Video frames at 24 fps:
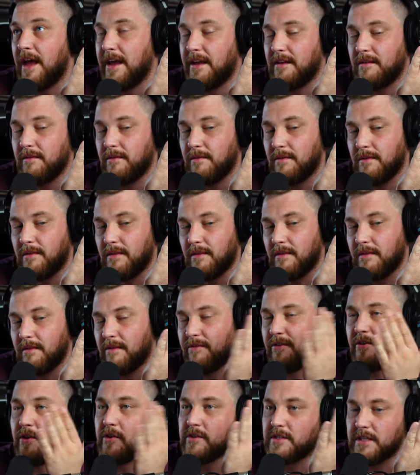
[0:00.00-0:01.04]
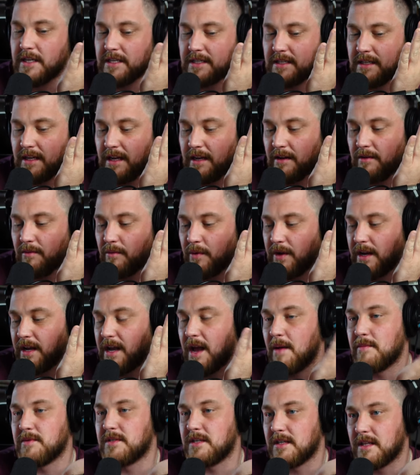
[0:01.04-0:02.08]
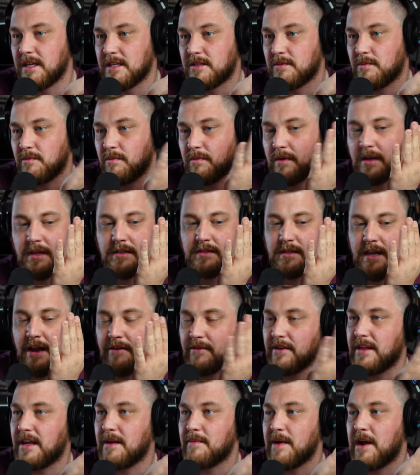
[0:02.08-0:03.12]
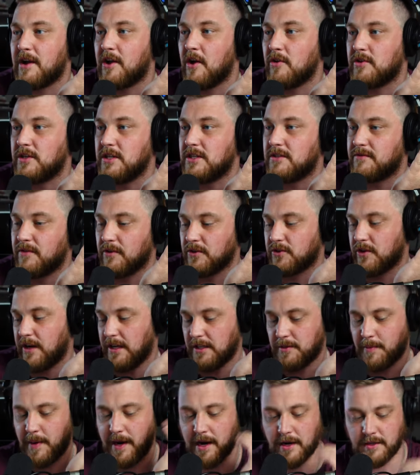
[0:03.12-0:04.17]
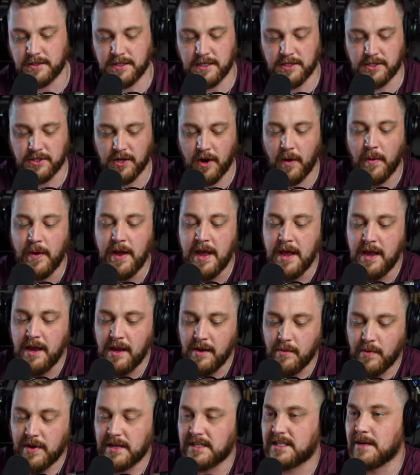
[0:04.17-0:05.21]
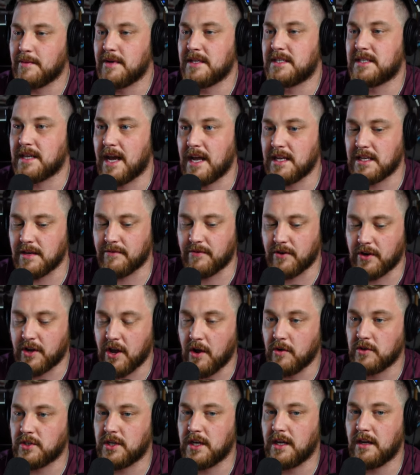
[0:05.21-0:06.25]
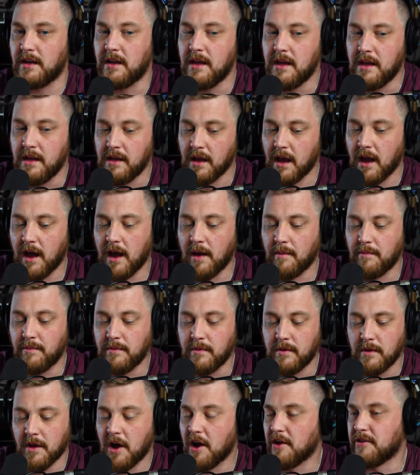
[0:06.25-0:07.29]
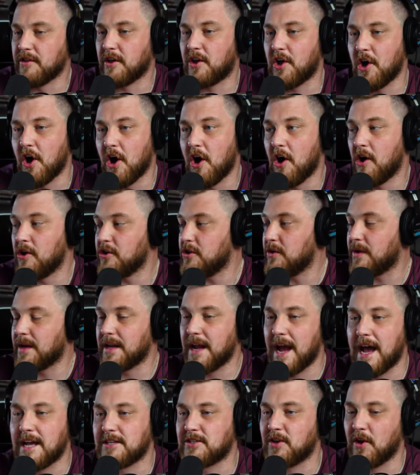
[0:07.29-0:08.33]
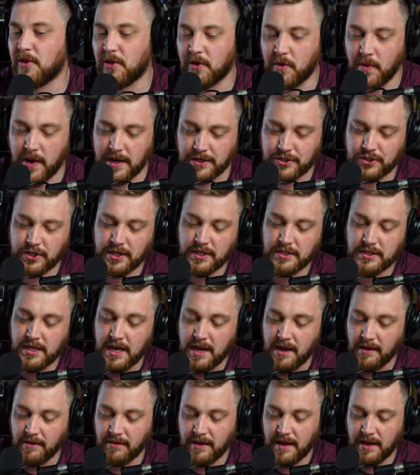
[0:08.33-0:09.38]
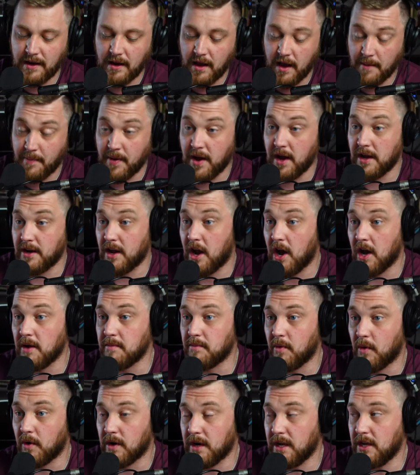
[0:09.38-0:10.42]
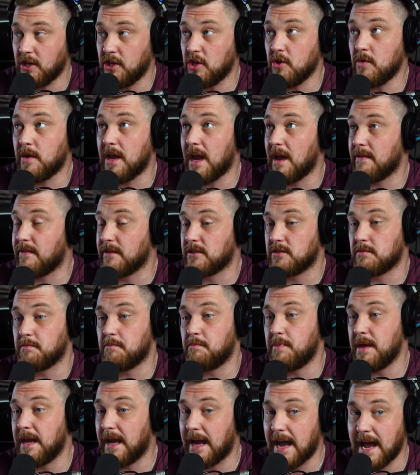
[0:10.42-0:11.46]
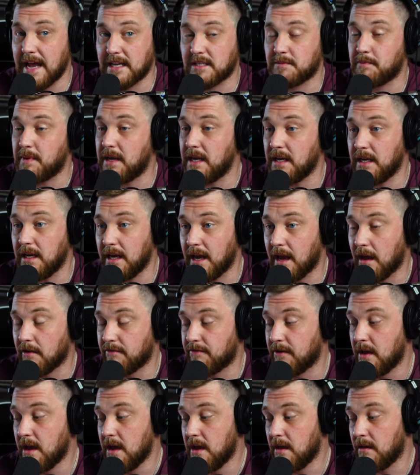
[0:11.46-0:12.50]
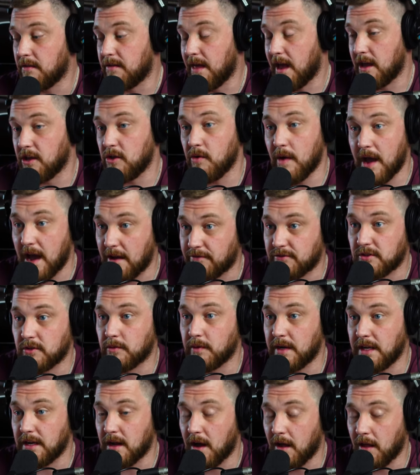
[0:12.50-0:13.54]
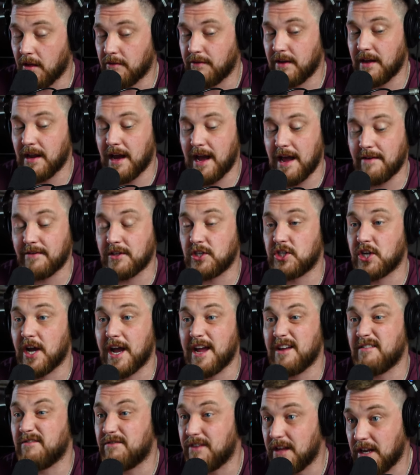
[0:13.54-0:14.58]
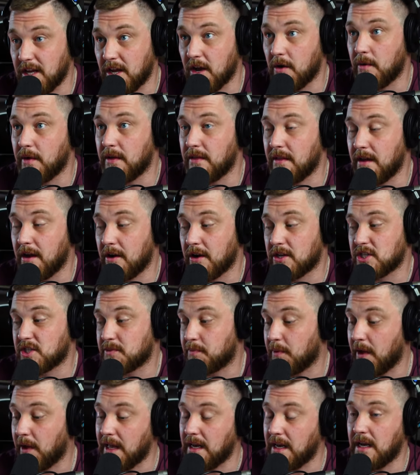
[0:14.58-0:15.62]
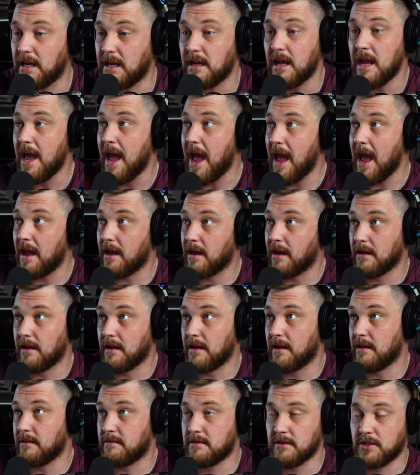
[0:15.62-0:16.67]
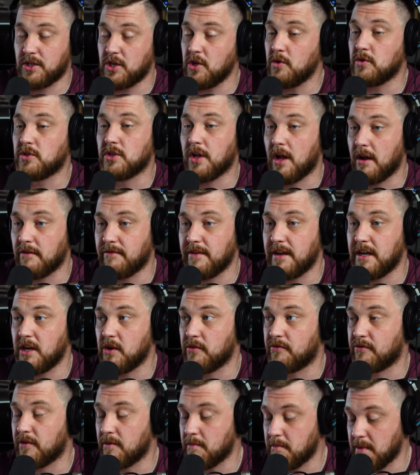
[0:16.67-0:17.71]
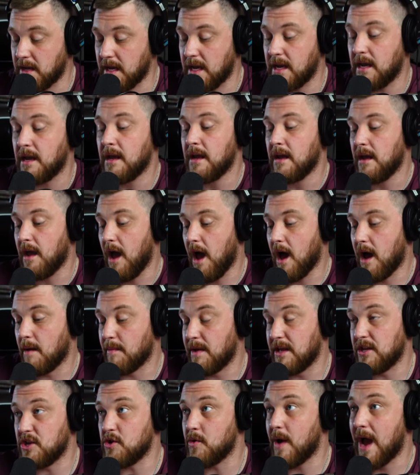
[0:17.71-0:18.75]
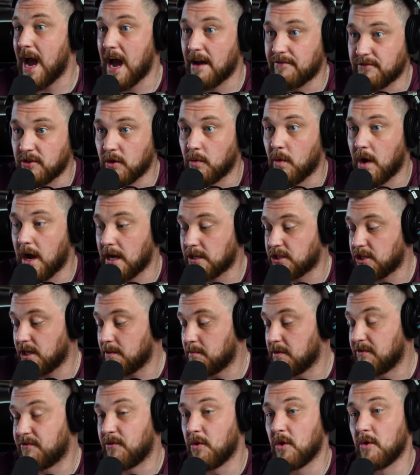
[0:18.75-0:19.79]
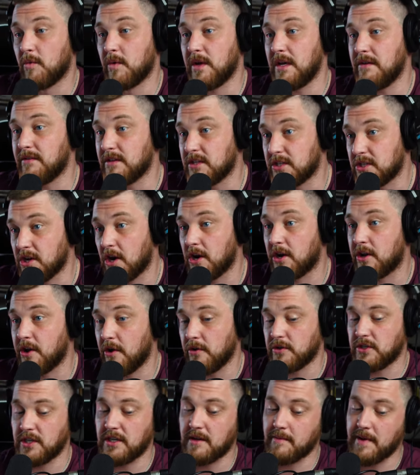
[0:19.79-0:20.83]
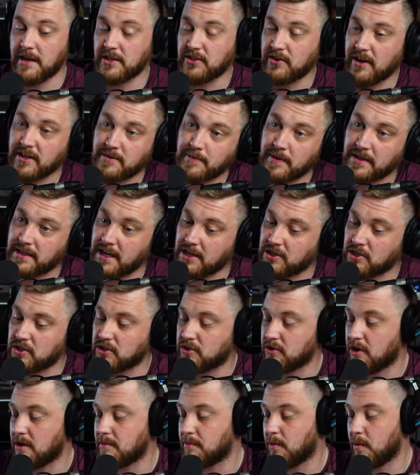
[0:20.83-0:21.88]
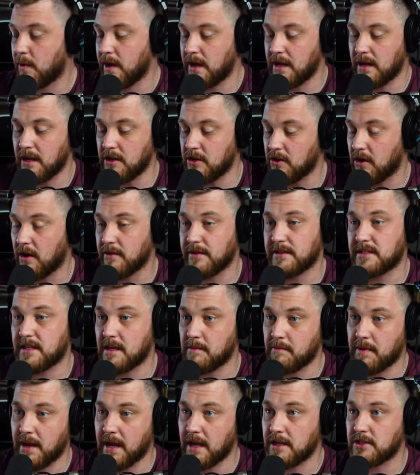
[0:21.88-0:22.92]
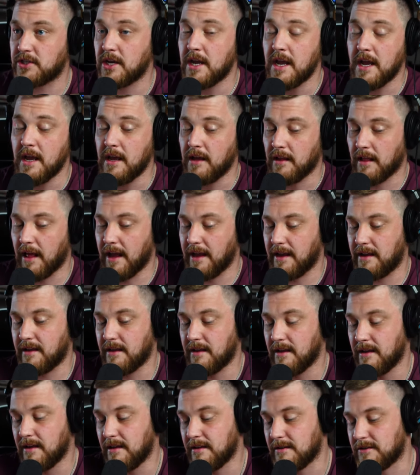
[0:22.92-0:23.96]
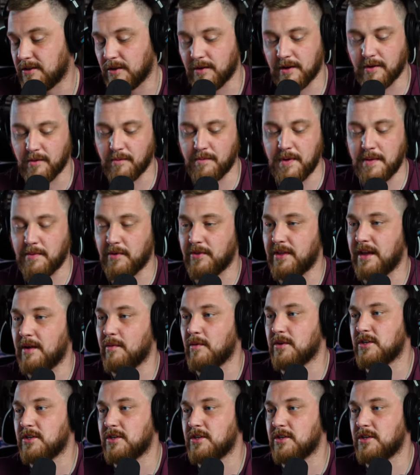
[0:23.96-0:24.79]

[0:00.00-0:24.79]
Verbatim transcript: like, for those listening, when it comes to this, it's everything about coaching's full transparency. So when someone signs up for coaching, um. on the call, you get to ask all the questions. Then upon onboarding, you get this big ass P D F that you have to read all of it. I have a giant video in there explaining. It's a huge long video from me. Um, and you have to watch it before we even start coaching to make sure expectations are on point and you're on the same page. Like, so I don't, people think